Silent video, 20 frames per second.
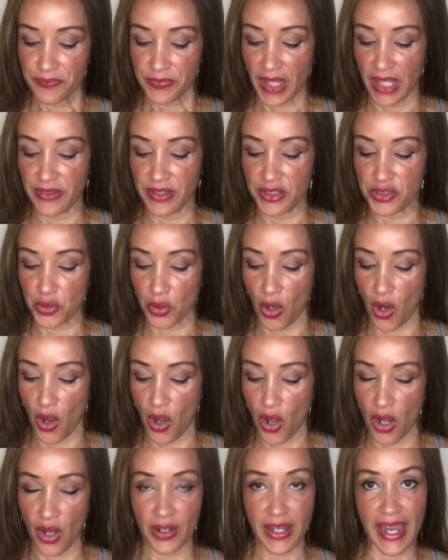And these are
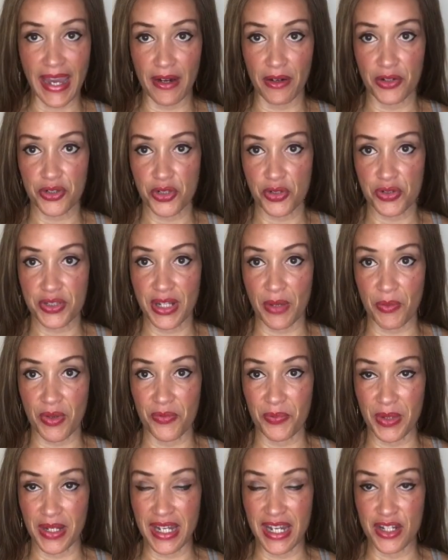all characters that we've
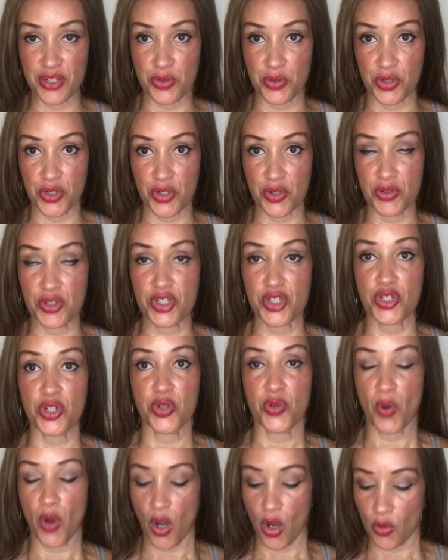been introduced
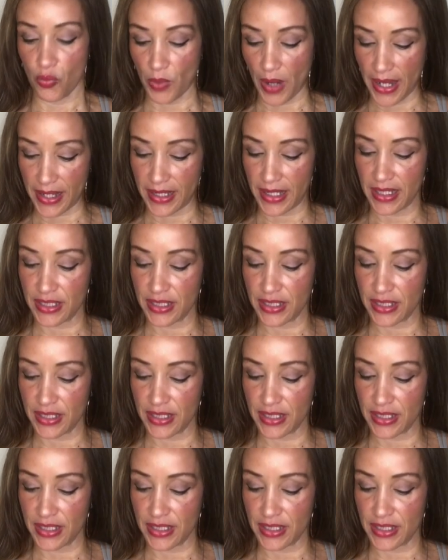to already.